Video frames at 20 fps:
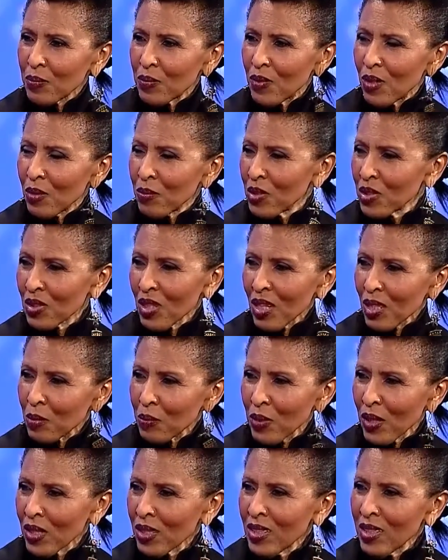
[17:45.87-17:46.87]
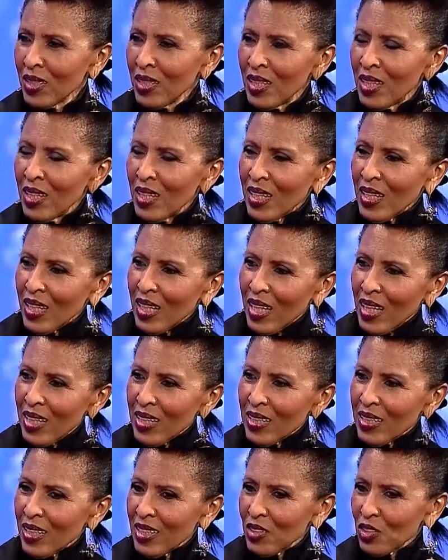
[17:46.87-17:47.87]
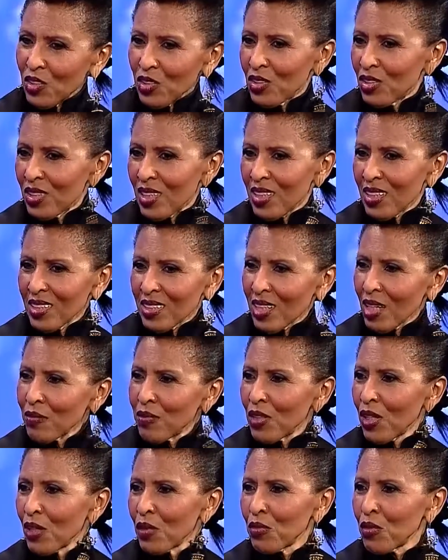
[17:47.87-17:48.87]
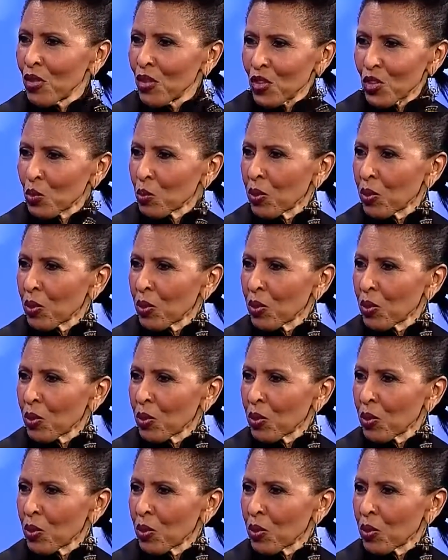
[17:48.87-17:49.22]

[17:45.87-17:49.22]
almost a cappella, and then she sings La Vie en Rose,